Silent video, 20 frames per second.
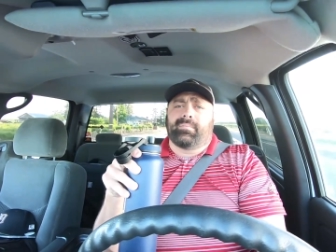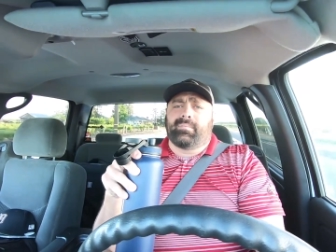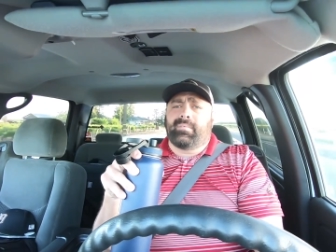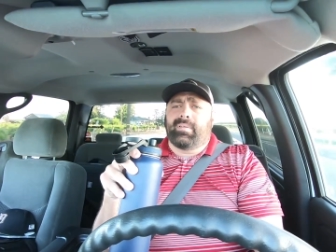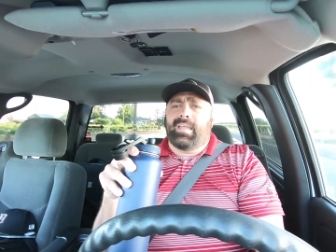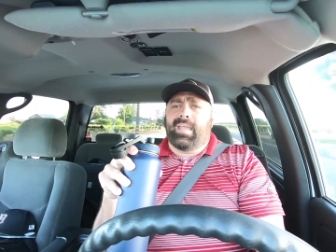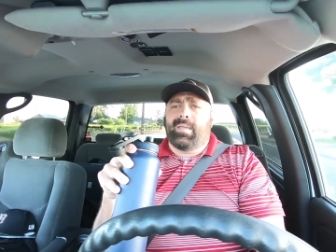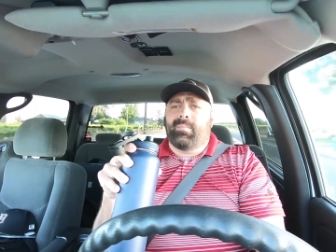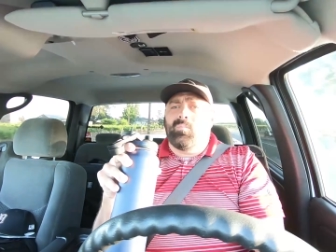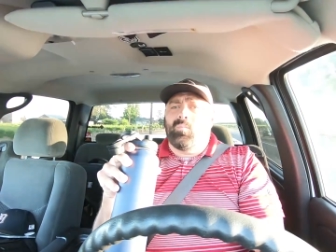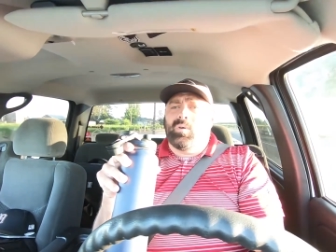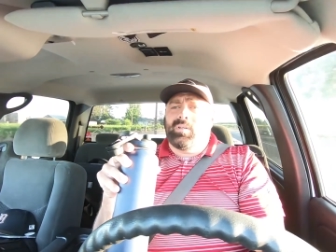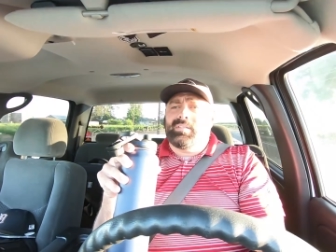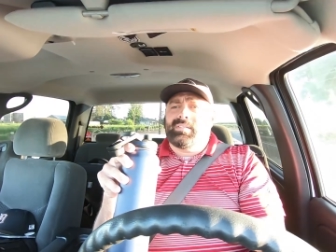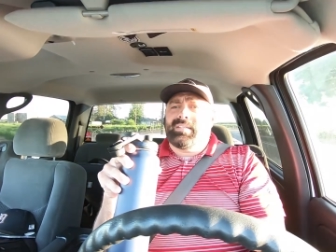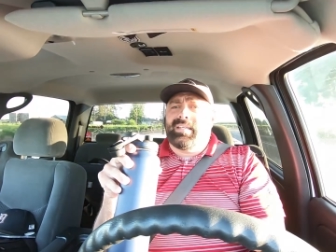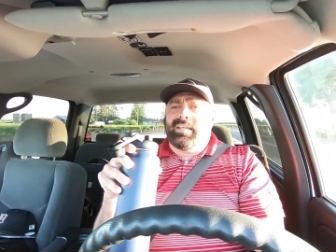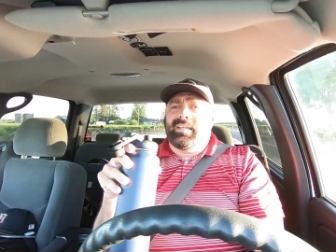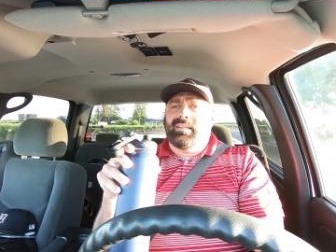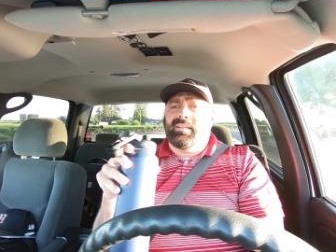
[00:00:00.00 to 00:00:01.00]

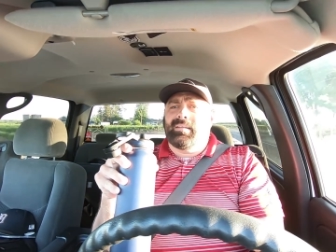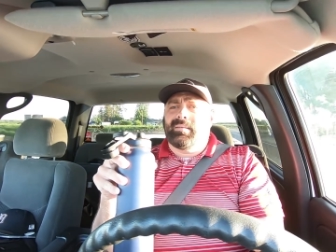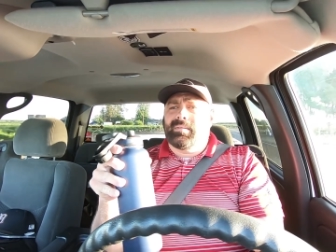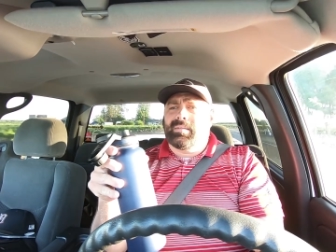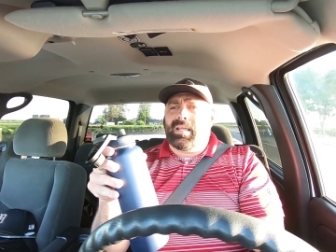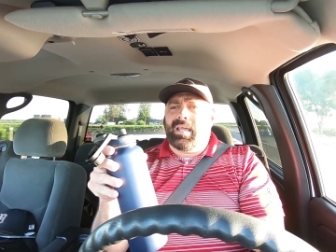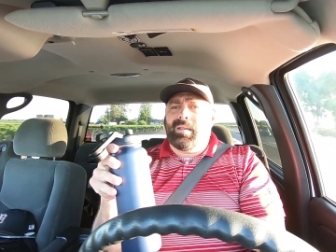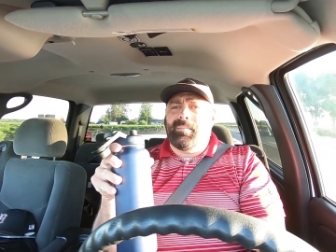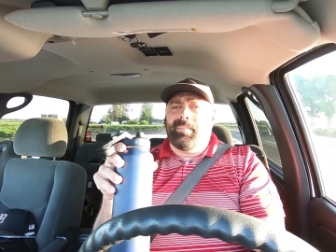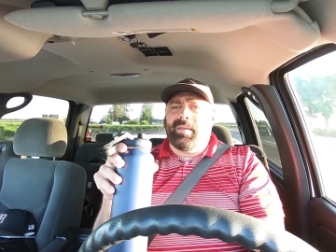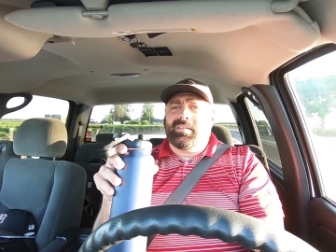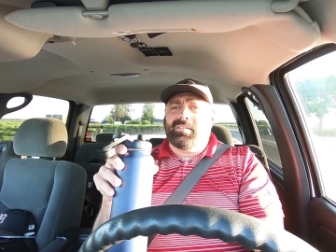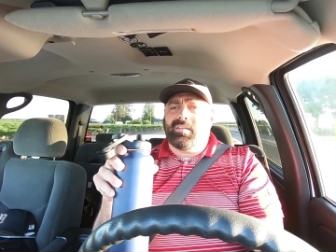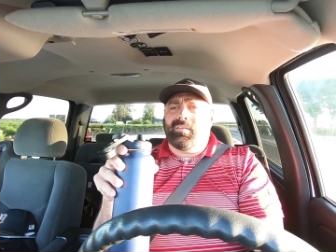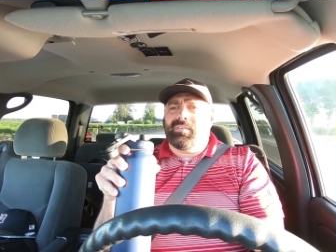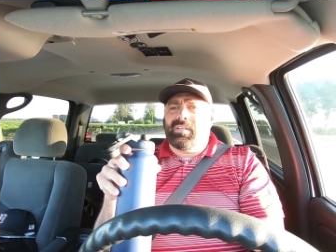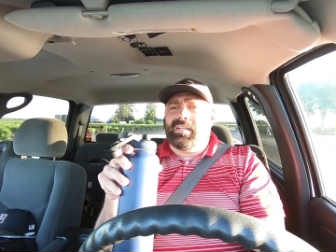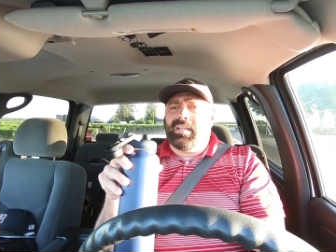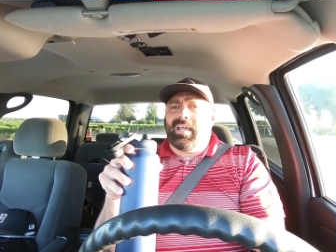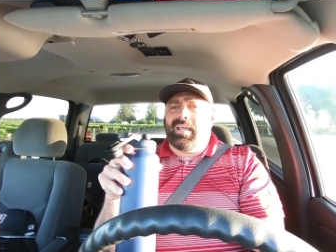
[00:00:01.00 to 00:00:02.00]
M110, kind of based
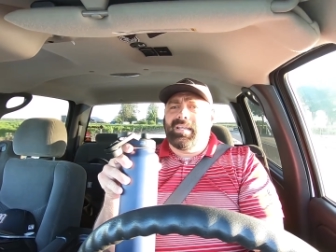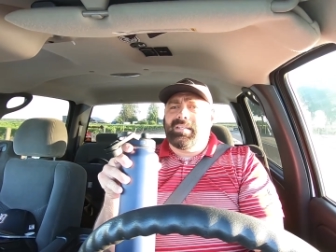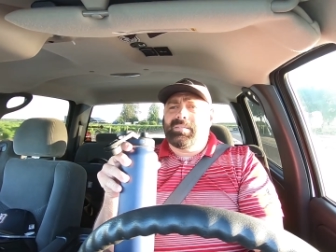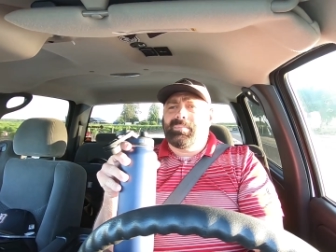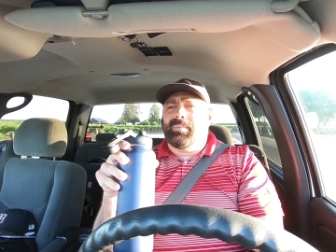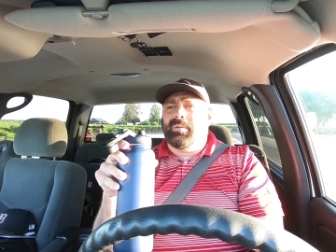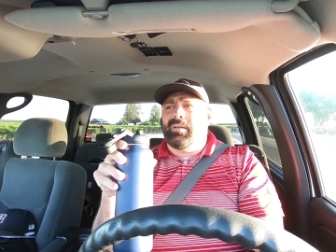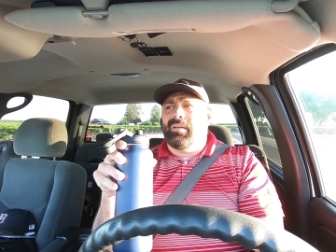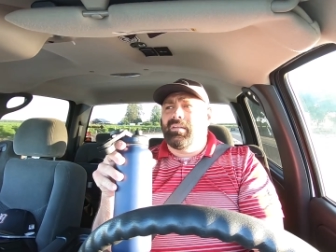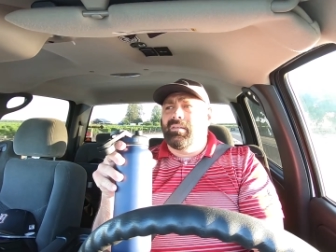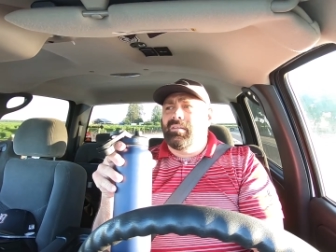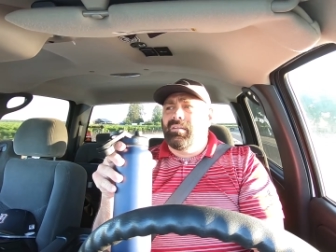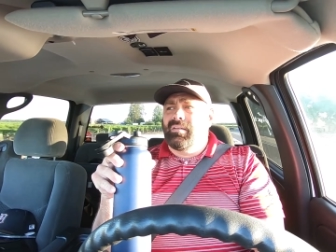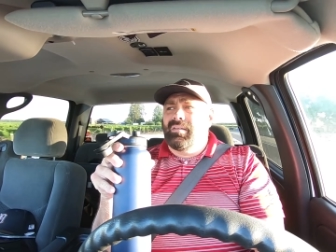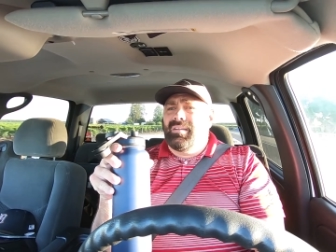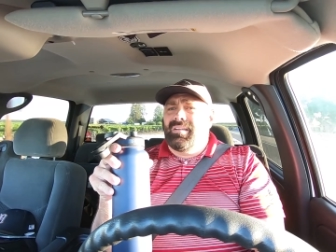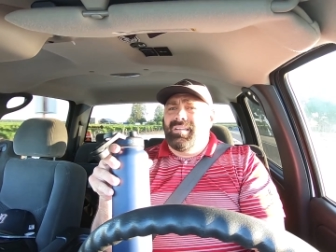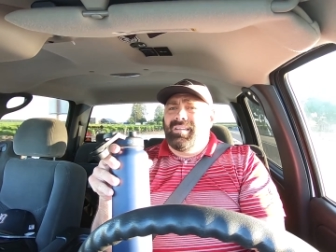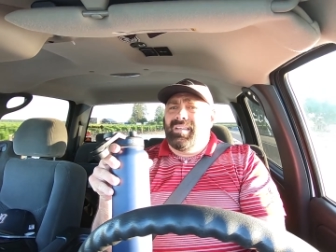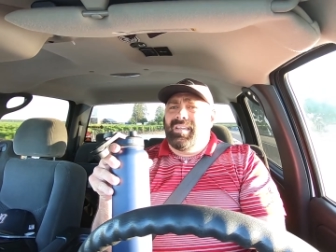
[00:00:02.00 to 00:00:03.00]
off the Knights, but
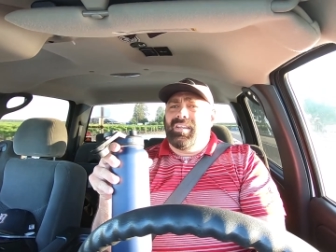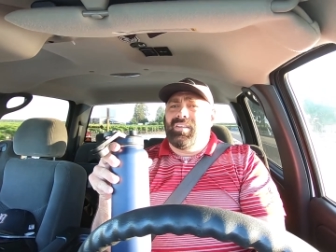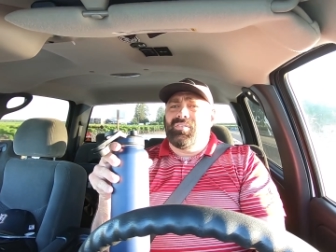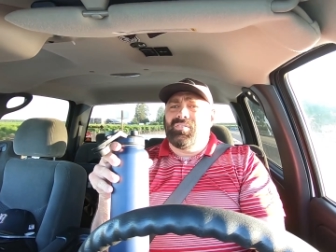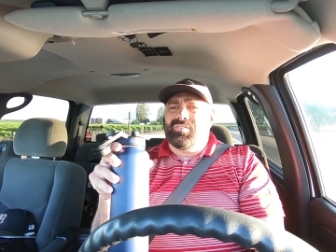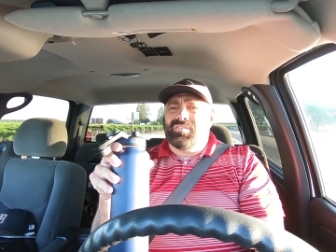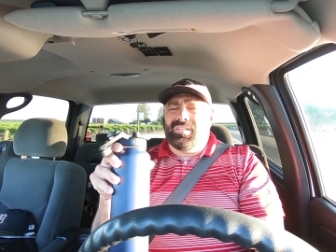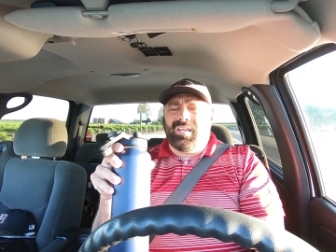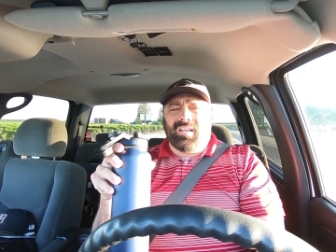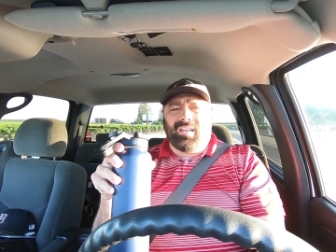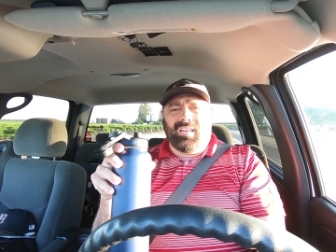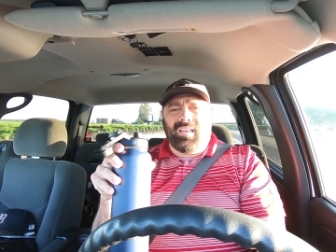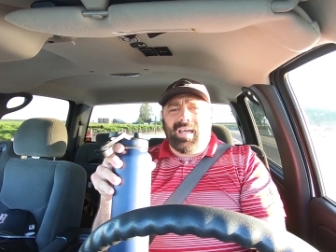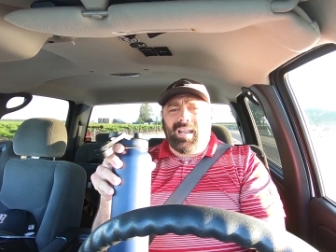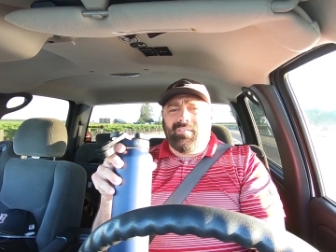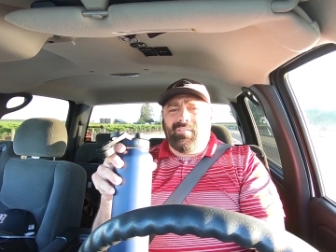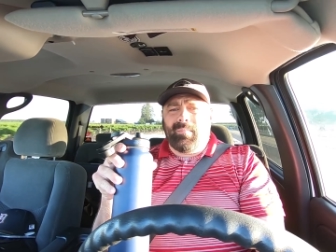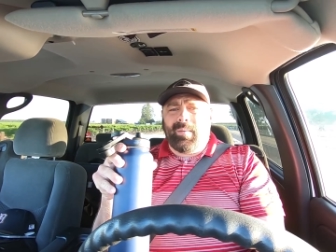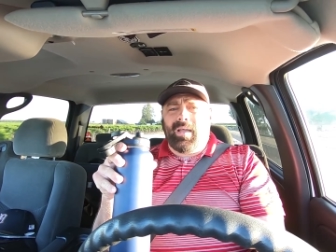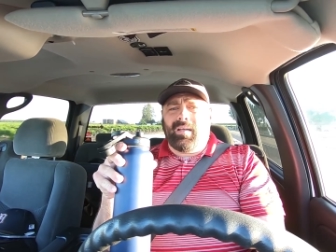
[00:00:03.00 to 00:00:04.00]
you know, there's not a lot
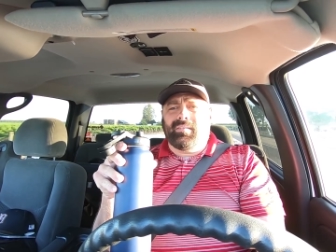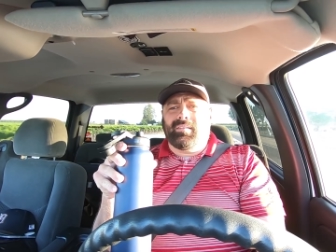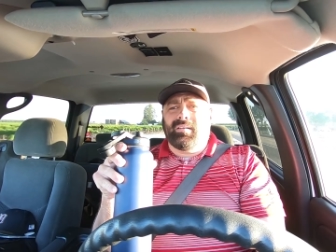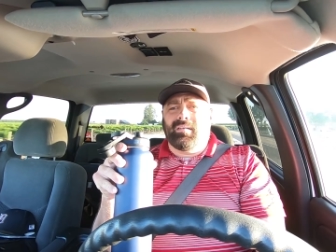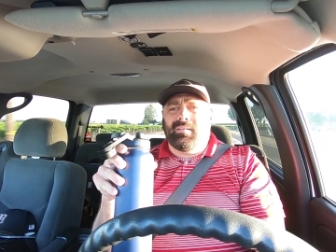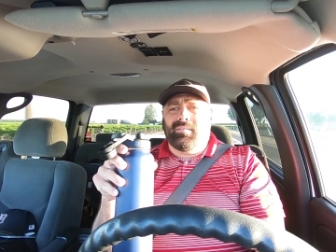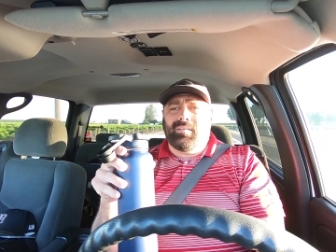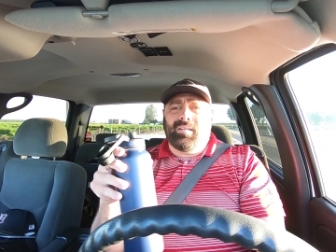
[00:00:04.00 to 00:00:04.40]
of them out there.